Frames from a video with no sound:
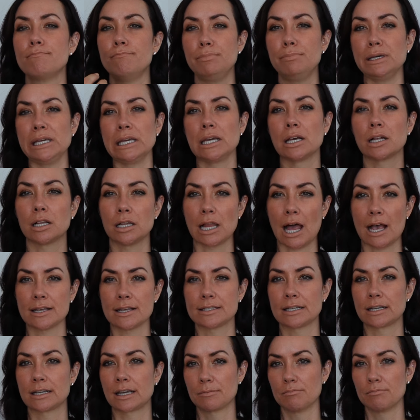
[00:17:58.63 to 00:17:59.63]
being
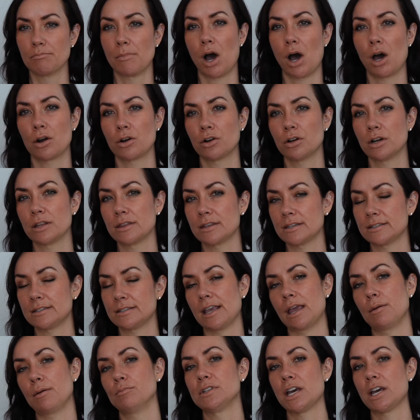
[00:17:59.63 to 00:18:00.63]
classic and modern at the
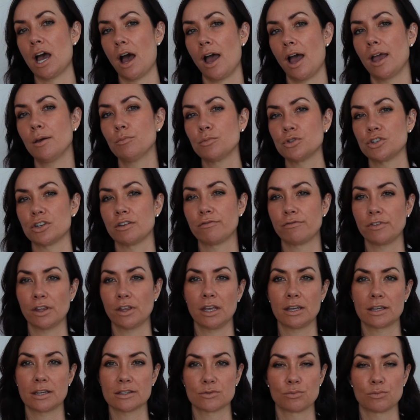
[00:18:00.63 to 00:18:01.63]
same time, which I feel
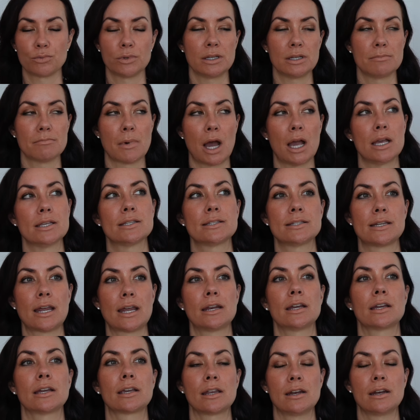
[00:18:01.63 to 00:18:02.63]
like is really my
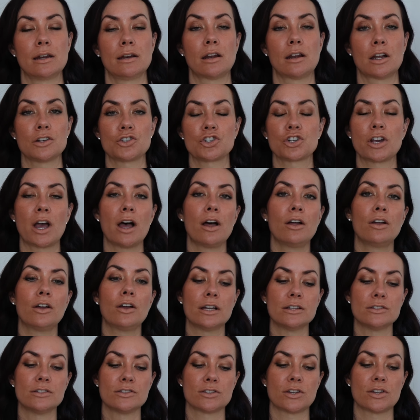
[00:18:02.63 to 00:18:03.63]
aesthetic in a nutshell.
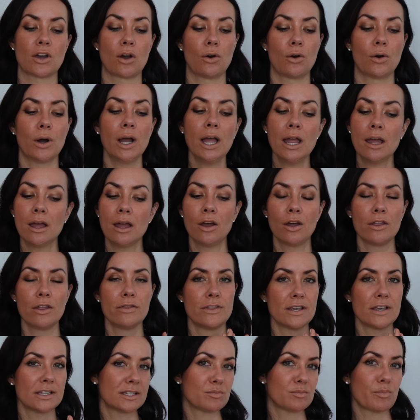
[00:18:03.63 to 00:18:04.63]
And so
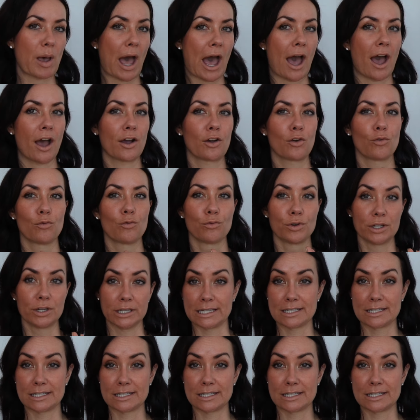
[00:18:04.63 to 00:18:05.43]
this bag really